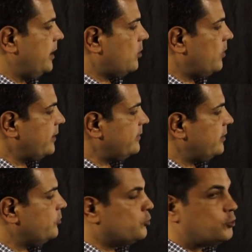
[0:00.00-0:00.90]
equals
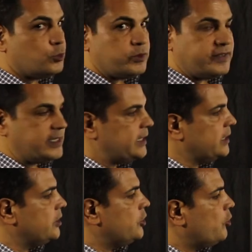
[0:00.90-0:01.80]
2 root
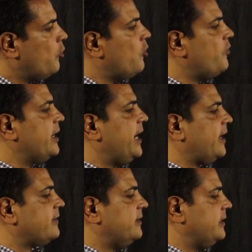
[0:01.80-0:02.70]
3 over
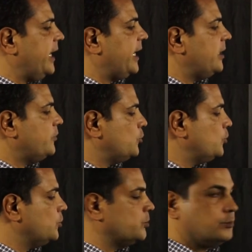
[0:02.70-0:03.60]
x
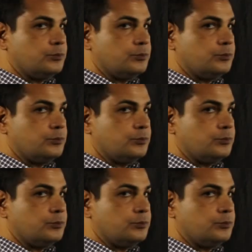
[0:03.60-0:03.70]
-2.